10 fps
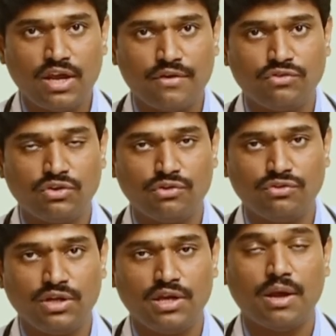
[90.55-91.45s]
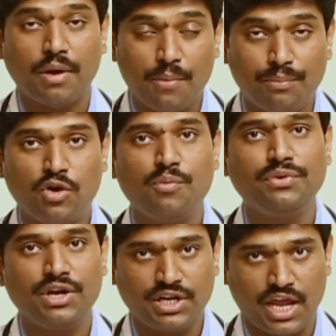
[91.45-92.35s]
have to give the
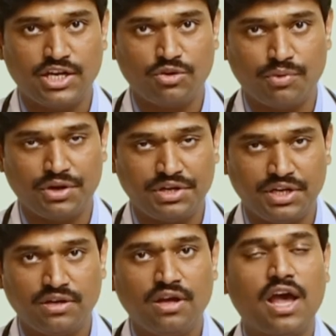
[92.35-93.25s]
appropriate antibiotic